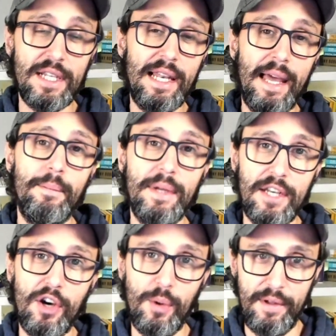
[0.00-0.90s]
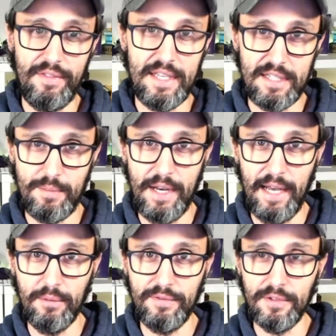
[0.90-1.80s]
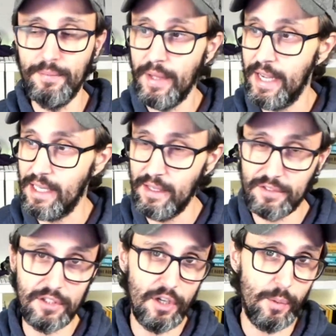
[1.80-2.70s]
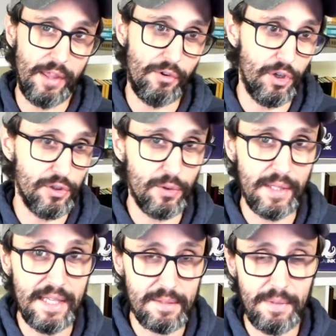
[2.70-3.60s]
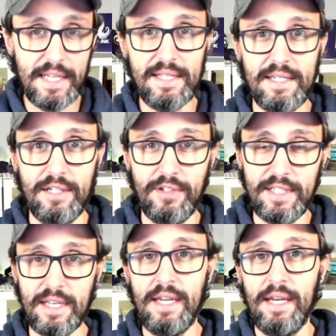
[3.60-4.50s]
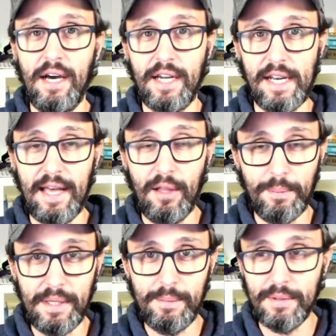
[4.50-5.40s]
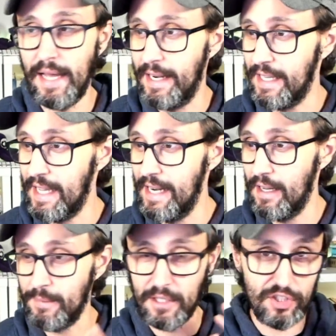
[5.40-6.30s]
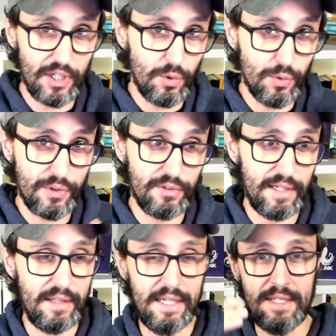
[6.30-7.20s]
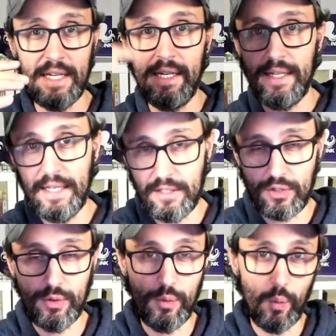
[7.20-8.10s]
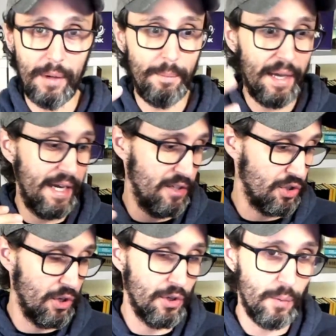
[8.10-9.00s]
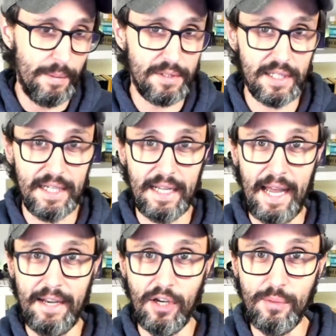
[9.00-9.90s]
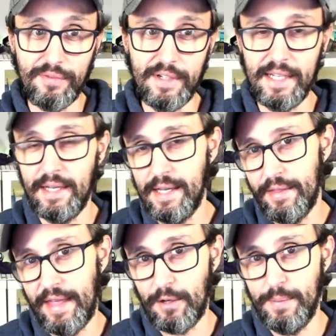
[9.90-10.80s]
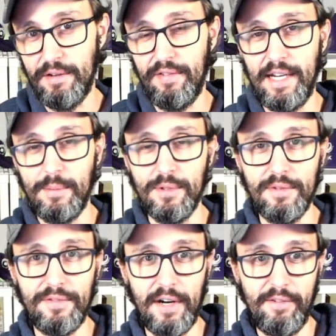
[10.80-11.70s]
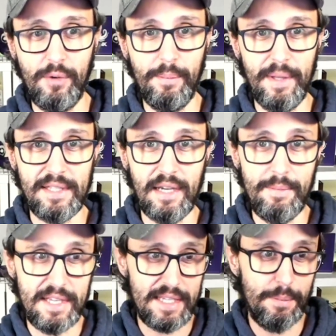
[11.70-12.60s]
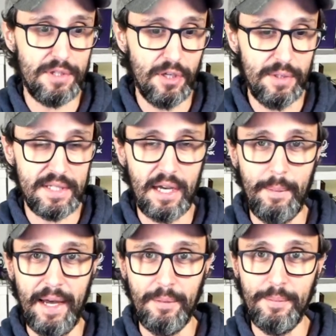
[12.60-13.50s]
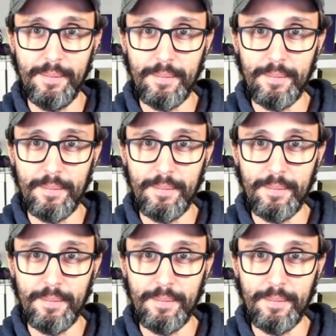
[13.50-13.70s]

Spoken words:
Just let me know if this has been helpful. I'd love to know whether or not doing these mini series are going to help people. And again, I'm going to chuck all 3 of these into one page on a website, and hopefully that'll be available for everyone by the time this episode has come out.